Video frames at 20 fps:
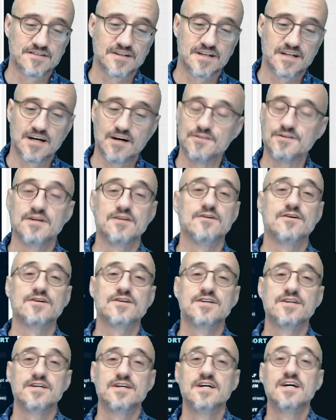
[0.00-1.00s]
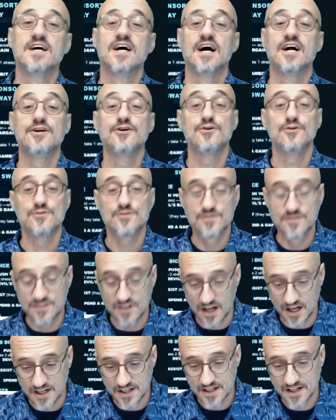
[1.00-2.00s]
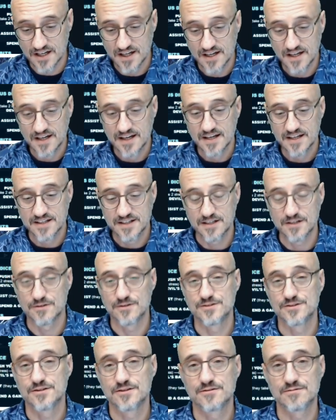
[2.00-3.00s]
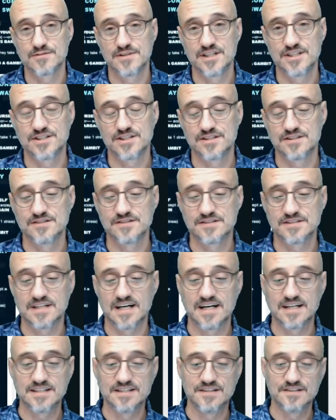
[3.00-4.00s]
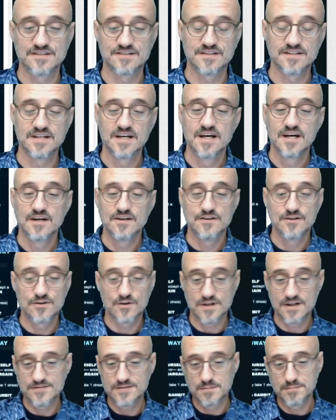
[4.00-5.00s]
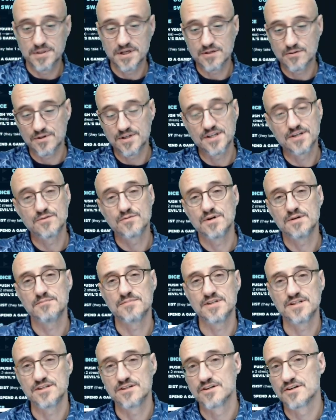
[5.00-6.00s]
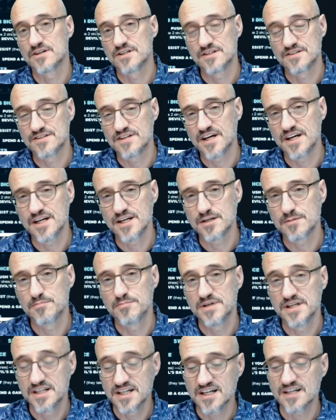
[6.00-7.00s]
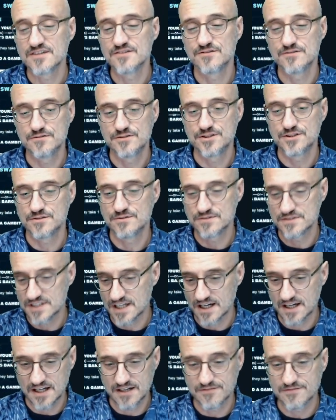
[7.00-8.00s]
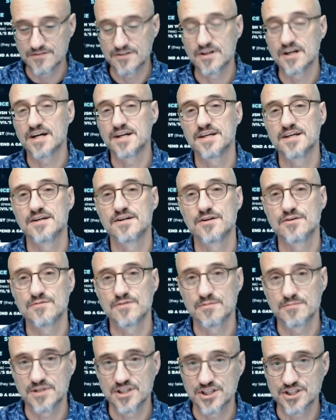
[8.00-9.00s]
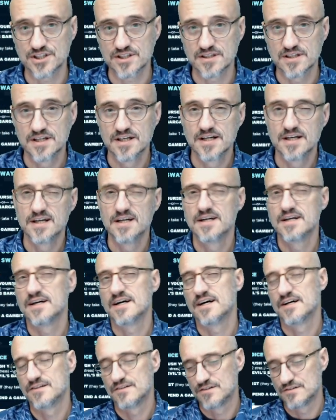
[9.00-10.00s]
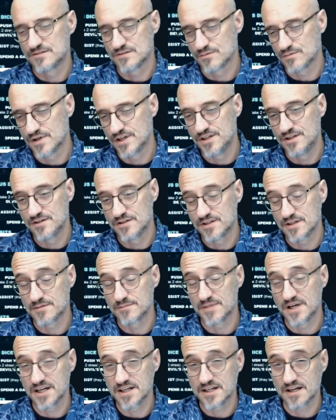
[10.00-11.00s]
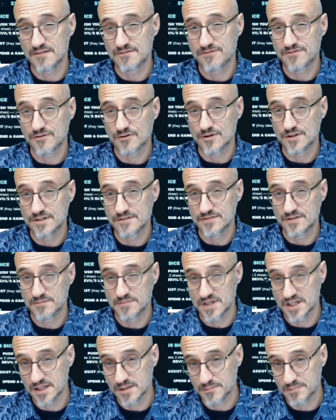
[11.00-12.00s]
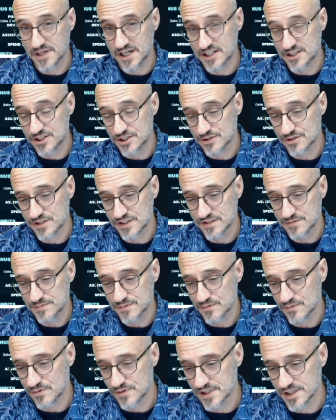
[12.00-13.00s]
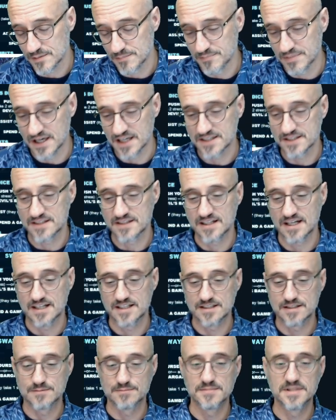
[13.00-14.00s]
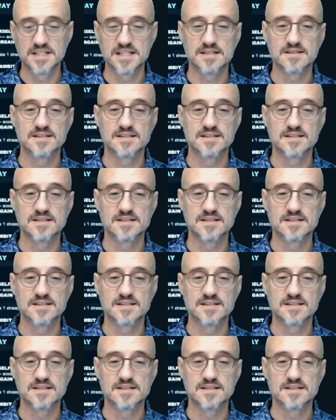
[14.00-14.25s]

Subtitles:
how they look, and you're done. Character creation is that easy. You don't have to pick what equipment you're going to take because you choose that if you're heading into a mission. And there's a way you can make up for it if you make a bad choice. But we'll get back to that in a minute.